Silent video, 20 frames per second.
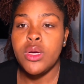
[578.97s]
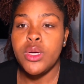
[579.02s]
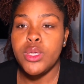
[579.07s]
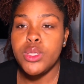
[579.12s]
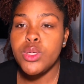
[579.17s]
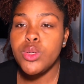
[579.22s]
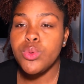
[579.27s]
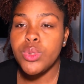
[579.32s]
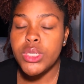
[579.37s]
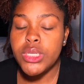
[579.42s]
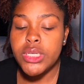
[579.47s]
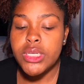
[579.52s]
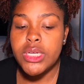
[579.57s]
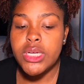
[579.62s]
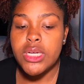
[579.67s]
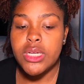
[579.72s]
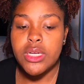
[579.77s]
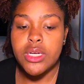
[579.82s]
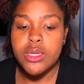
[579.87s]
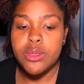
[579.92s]
you really
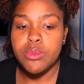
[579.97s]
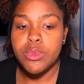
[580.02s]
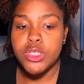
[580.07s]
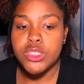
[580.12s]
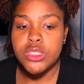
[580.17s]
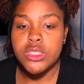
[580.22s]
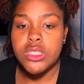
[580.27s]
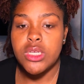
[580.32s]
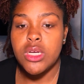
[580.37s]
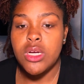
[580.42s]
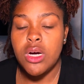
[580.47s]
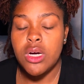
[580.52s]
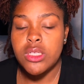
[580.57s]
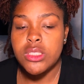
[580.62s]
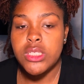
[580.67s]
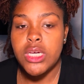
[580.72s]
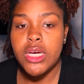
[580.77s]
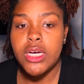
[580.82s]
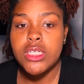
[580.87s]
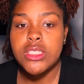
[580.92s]
need an emergency
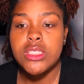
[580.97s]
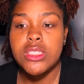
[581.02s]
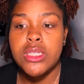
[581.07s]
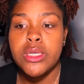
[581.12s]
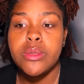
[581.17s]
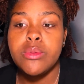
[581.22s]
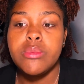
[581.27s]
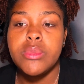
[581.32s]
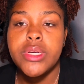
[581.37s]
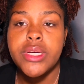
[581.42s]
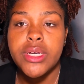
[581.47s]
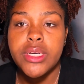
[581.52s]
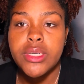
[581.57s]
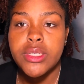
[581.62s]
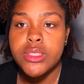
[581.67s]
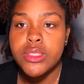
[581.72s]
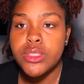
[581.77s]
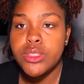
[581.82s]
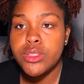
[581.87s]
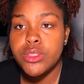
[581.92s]
contact slip
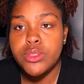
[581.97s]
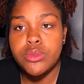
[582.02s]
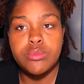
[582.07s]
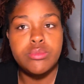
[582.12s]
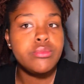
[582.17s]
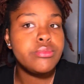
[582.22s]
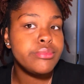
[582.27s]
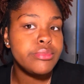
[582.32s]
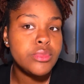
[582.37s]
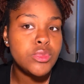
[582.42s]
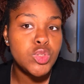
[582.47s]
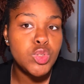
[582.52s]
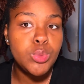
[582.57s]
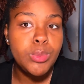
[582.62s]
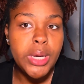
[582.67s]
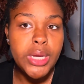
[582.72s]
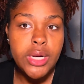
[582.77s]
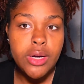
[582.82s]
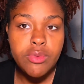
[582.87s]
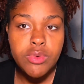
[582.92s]
because you
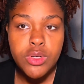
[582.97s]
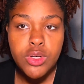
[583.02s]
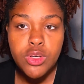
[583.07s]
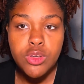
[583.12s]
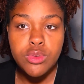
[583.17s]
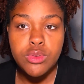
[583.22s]
may never know.